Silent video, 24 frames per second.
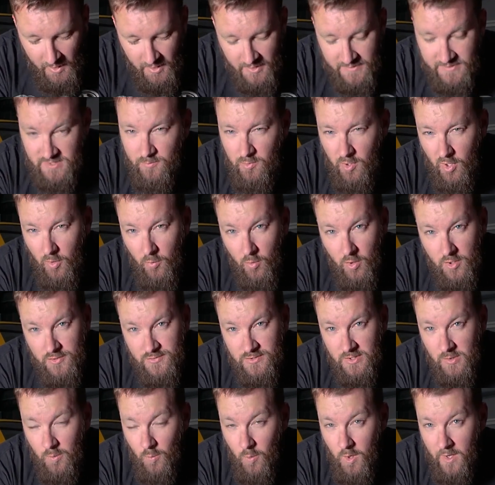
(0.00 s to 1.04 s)
So you're probably
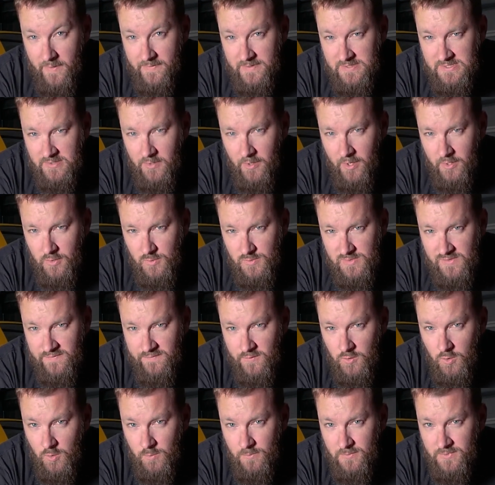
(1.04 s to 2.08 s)
wondering why this title was
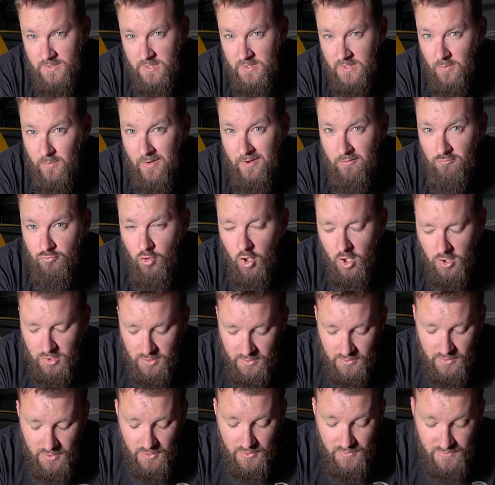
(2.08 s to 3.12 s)
filmed, that it went
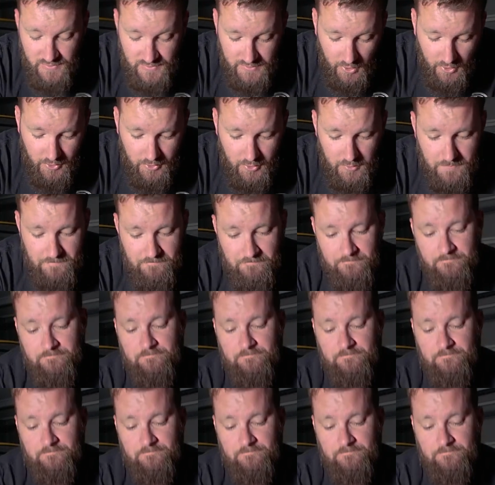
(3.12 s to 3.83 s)
wrong. So